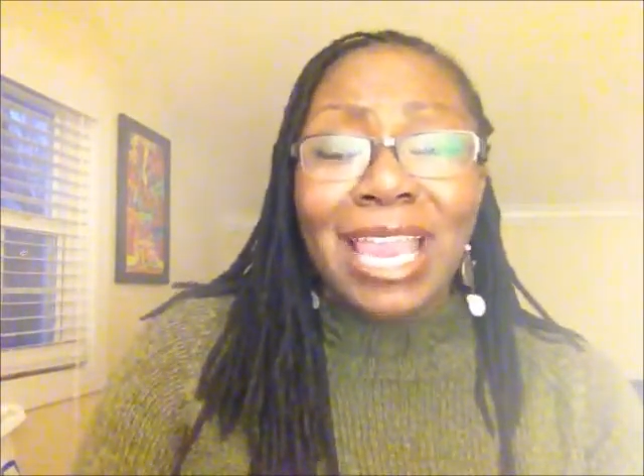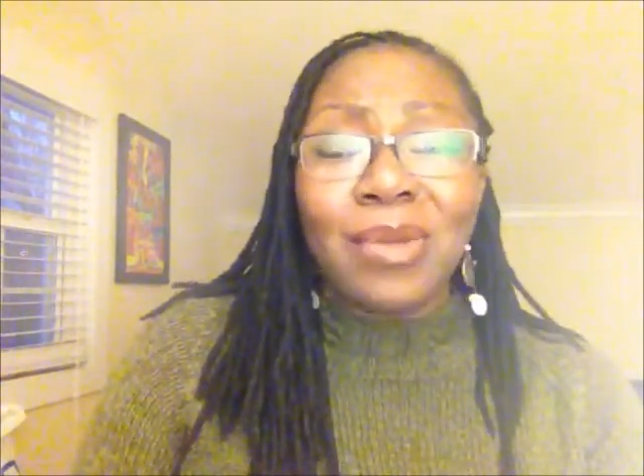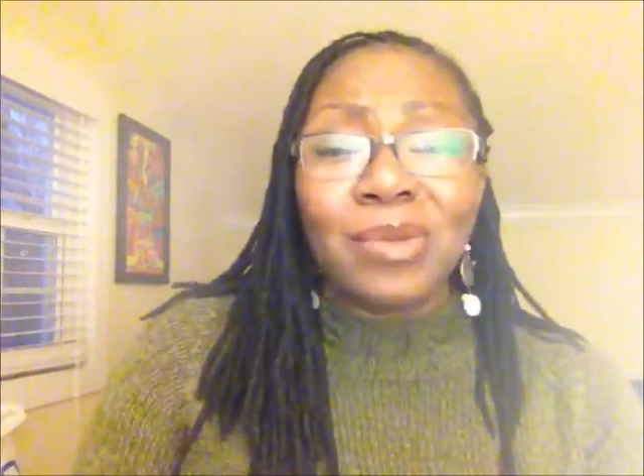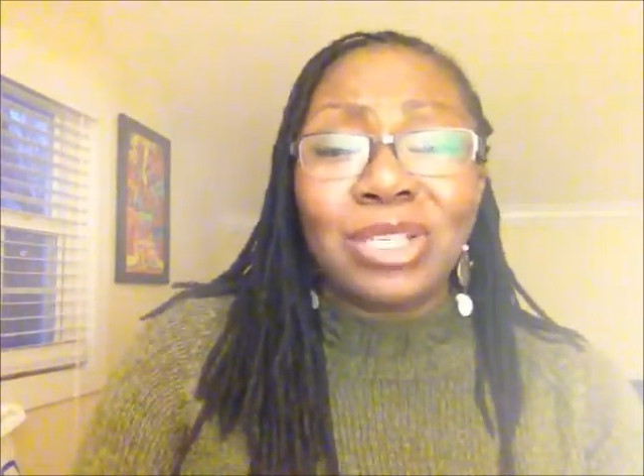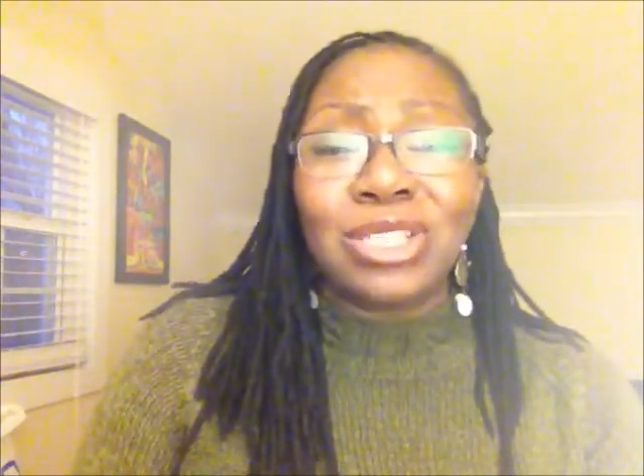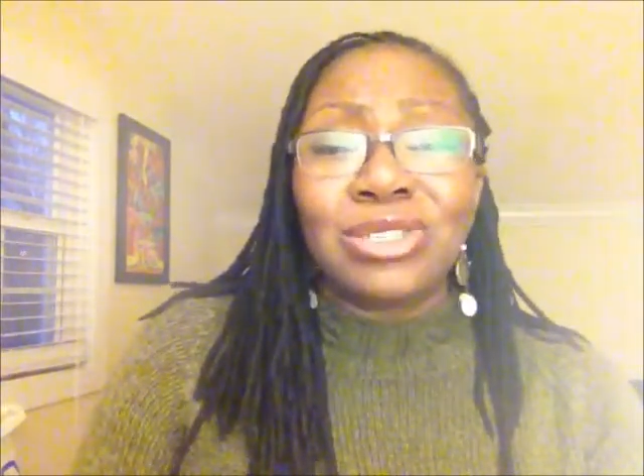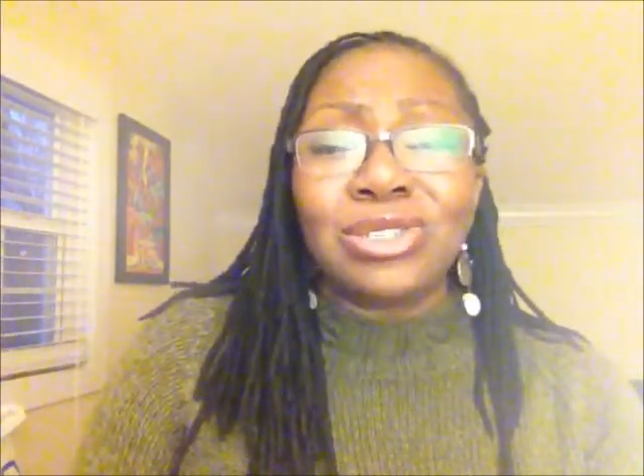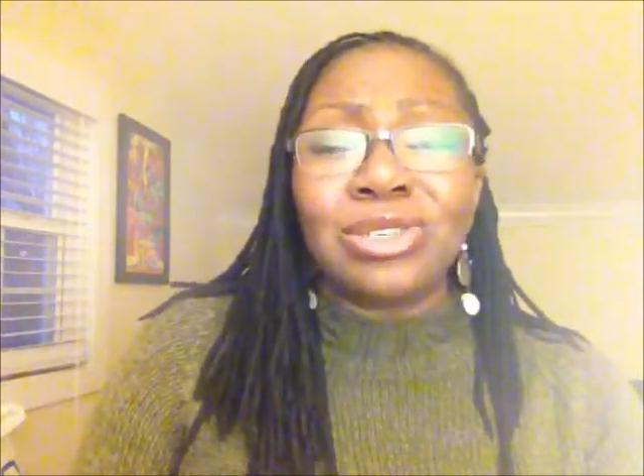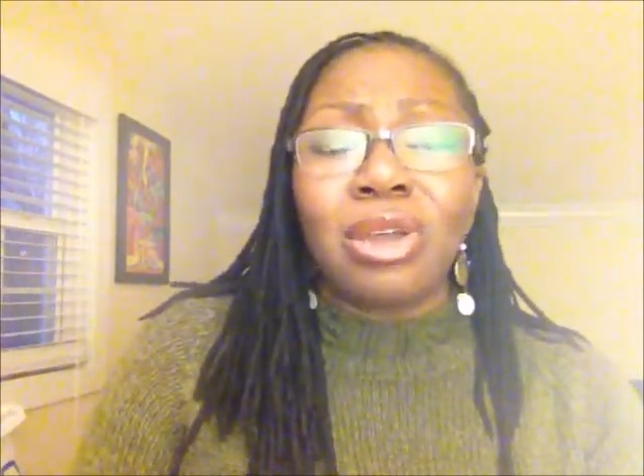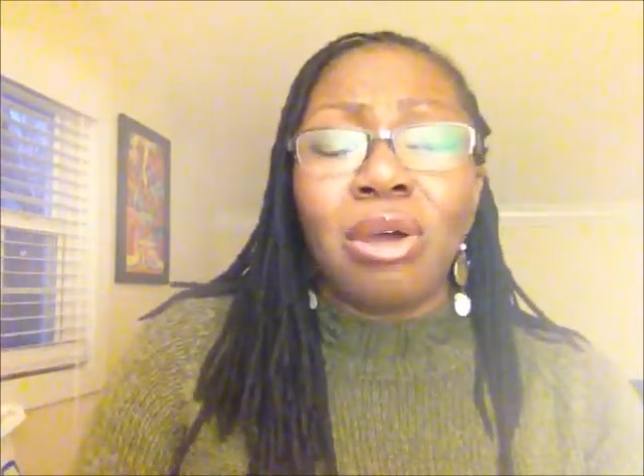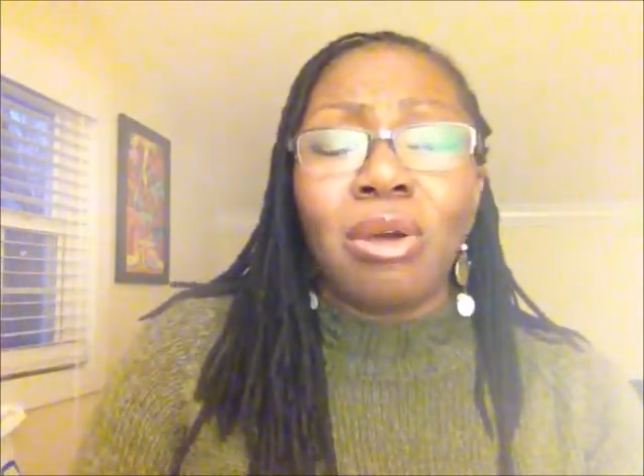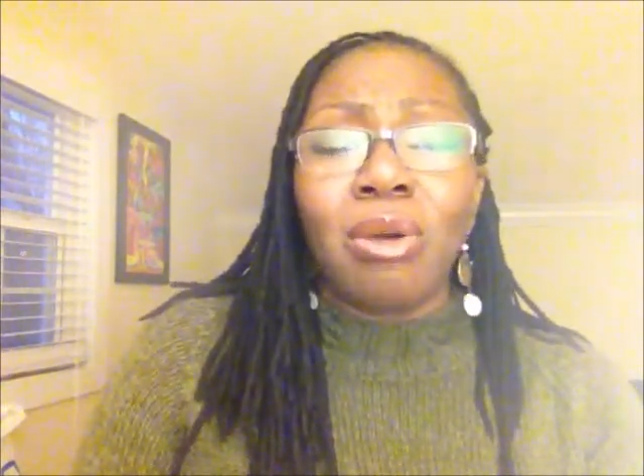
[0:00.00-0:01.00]
It was
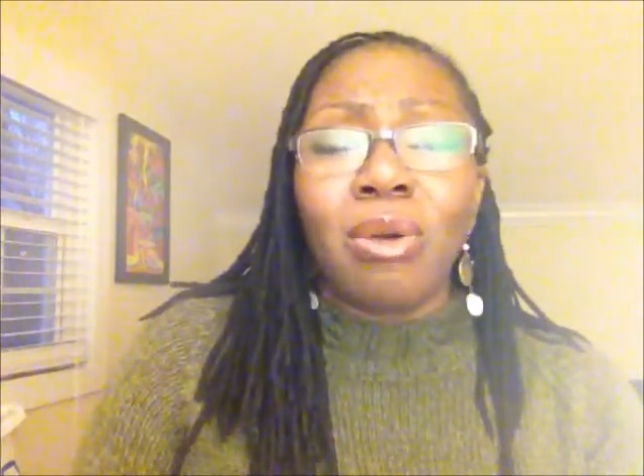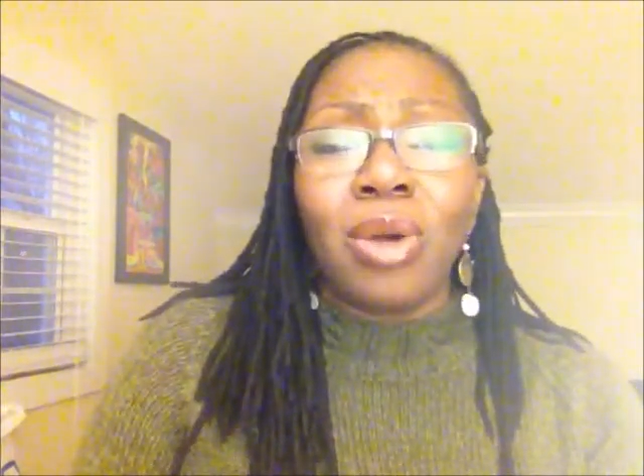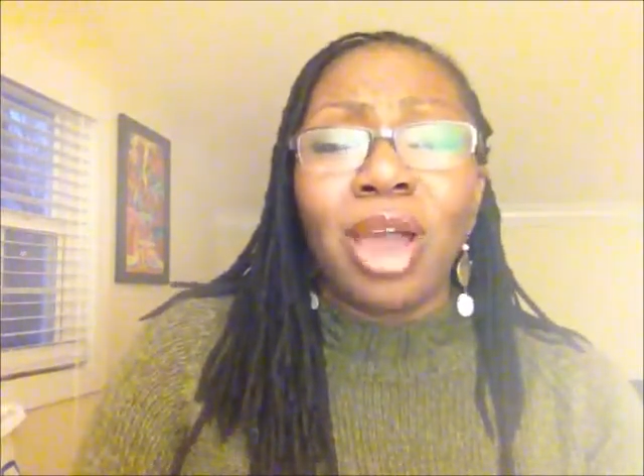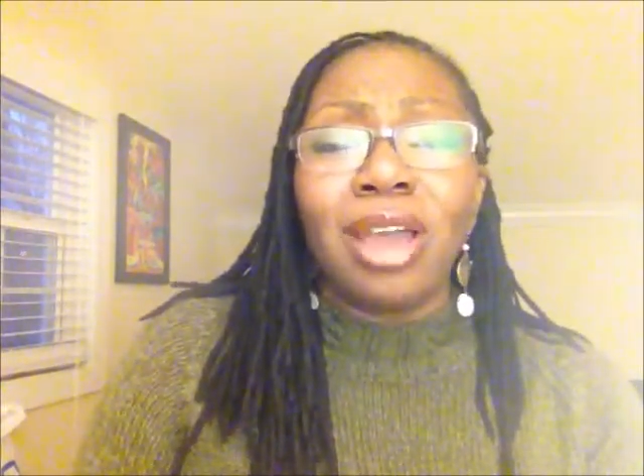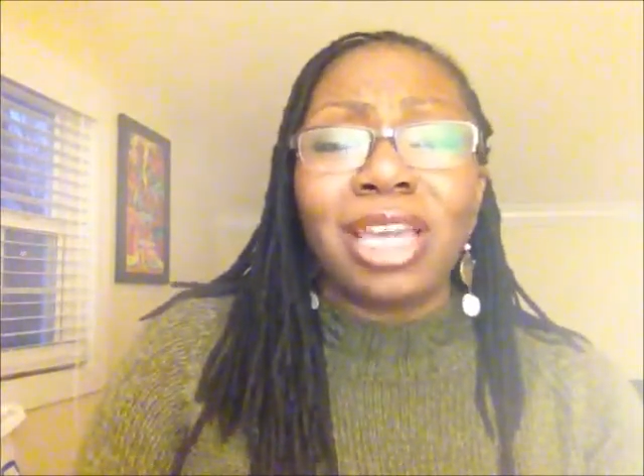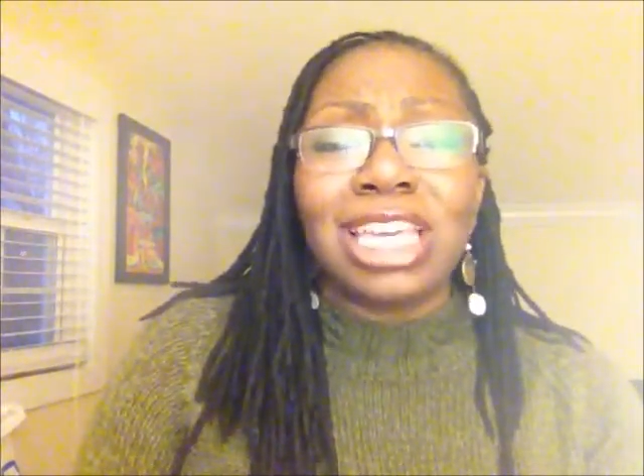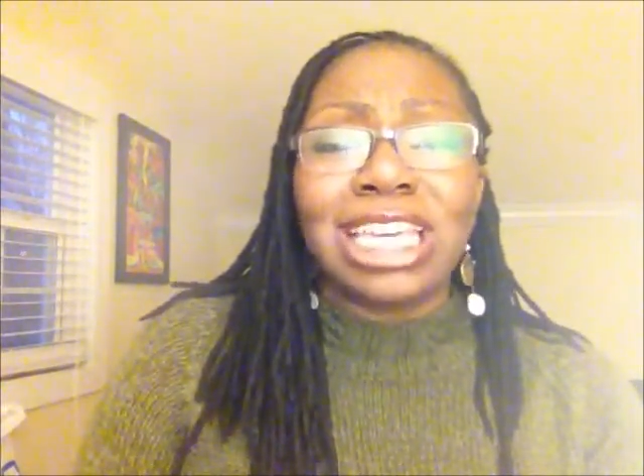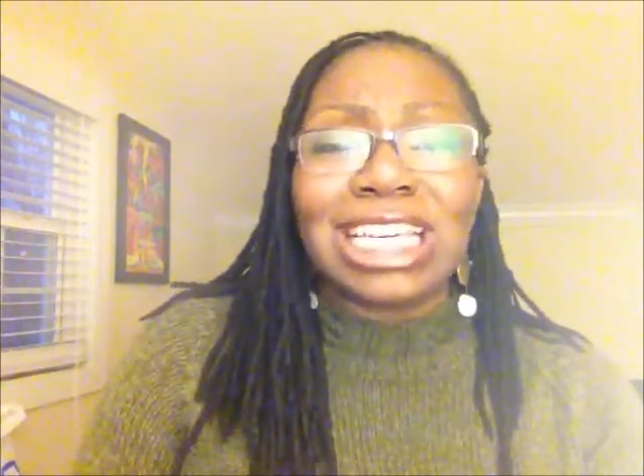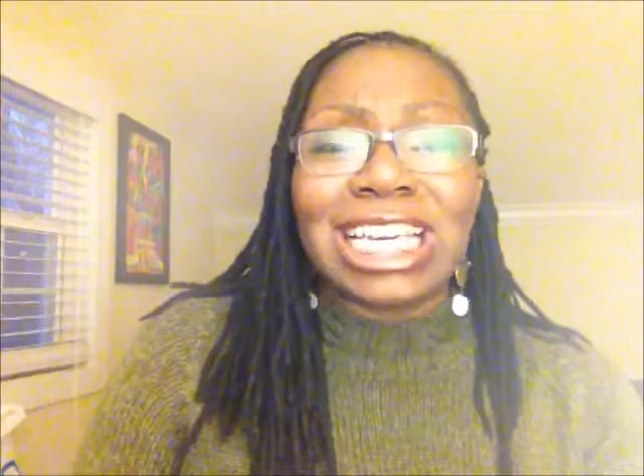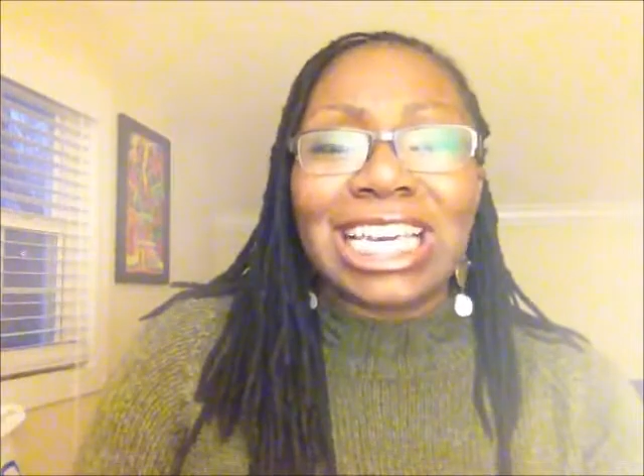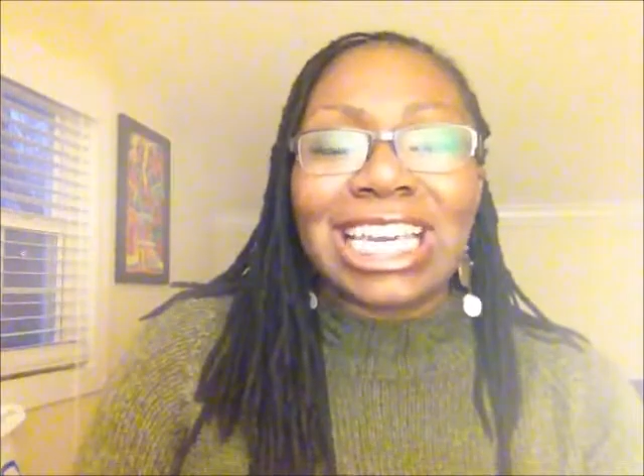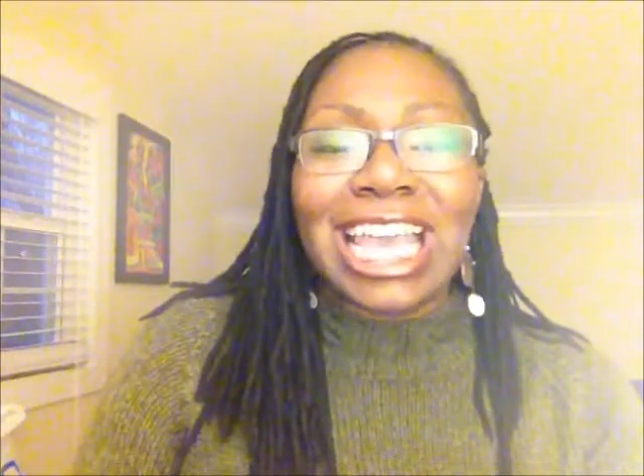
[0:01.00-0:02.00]
so
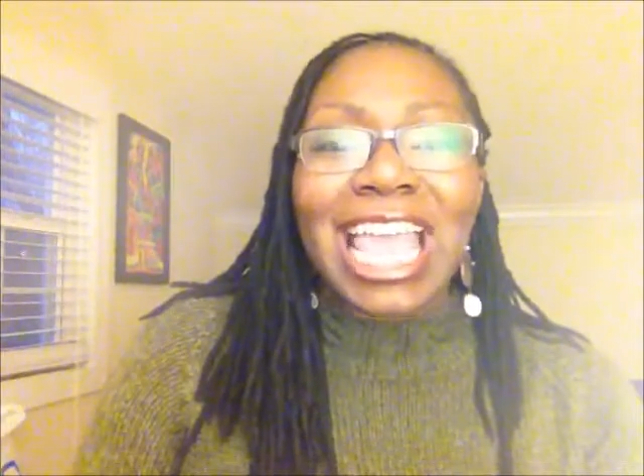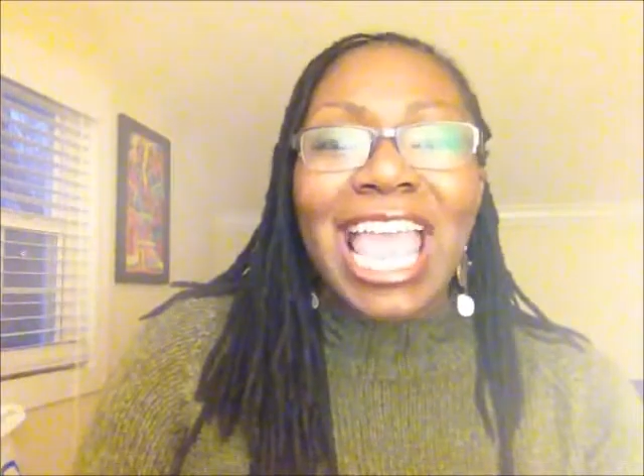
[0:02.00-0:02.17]
good.